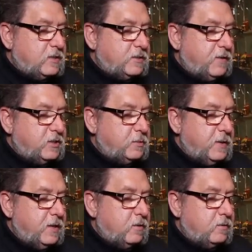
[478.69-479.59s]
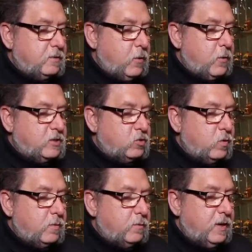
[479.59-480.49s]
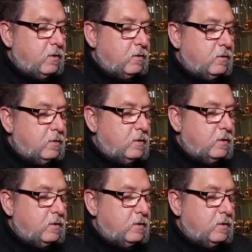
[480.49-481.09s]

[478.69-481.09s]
S fish meal, U S shrimp meal,